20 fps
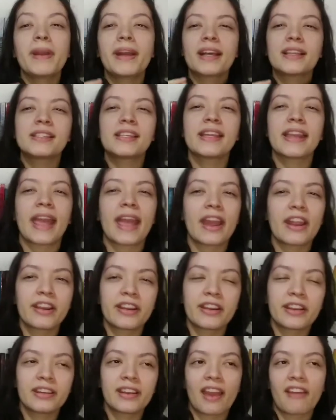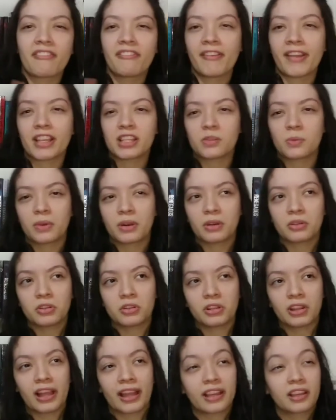it aired in that phase when
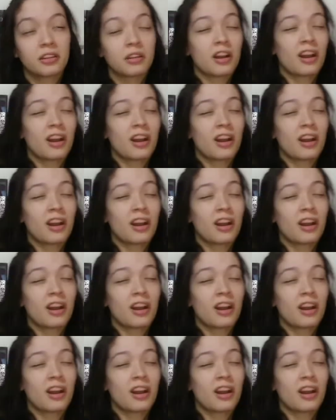you're like,